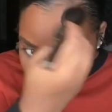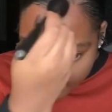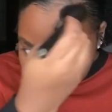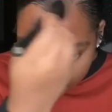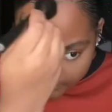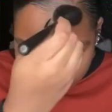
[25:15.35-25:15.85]

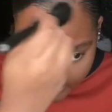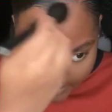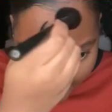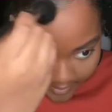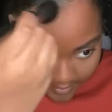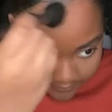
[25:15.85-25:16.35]
don't really
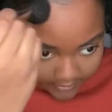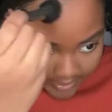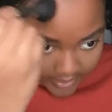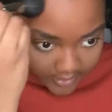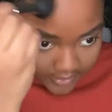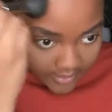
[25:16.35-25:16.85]
have
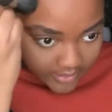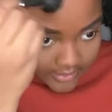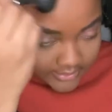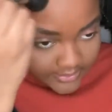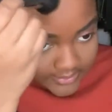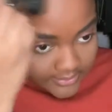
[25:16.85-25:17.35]
like
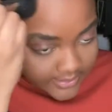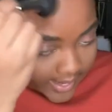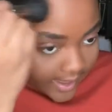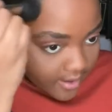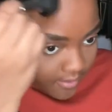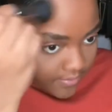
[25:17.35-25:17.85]
a
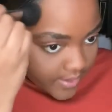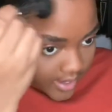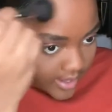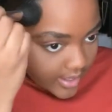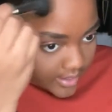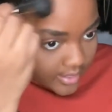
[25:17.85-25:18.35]
sound
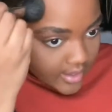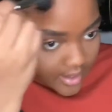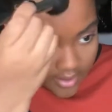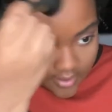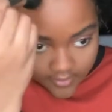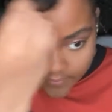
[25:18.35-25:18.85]
that I
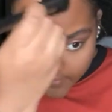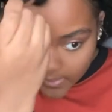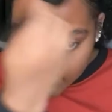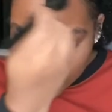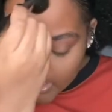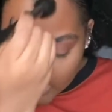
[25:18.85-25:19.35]
love. I
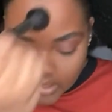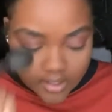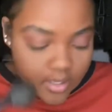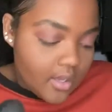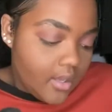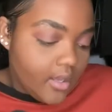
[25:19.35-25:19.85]
mean,
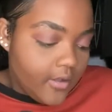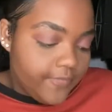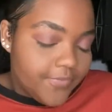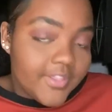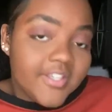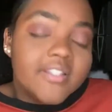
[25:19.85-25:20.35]

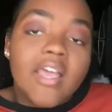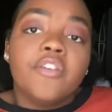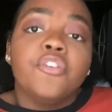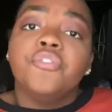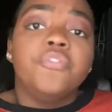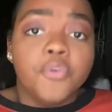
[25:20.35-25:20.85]
the sound
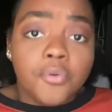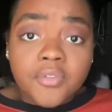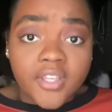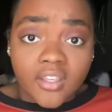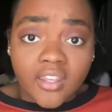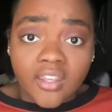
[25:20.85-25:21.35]
of food
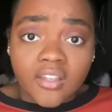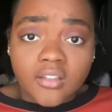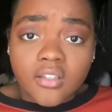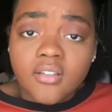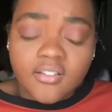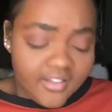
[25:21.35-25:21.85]
cooking.
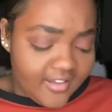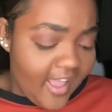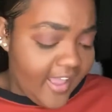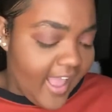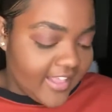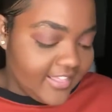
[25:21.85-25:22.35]

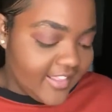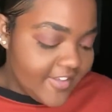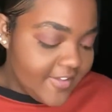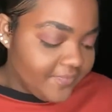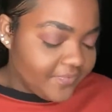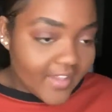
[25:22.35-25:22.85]

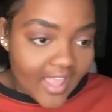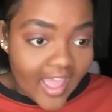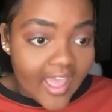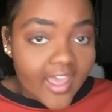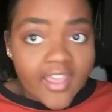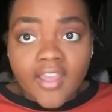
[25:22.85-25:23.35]

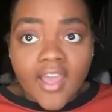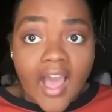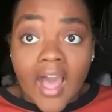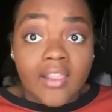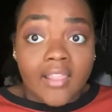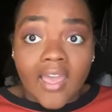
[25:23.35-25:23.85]
I
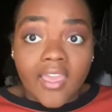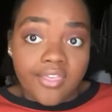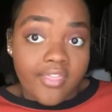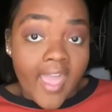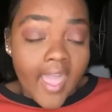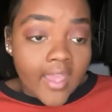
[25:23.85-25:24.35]
like
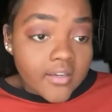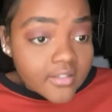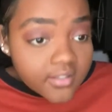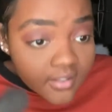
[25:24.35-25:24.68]
that.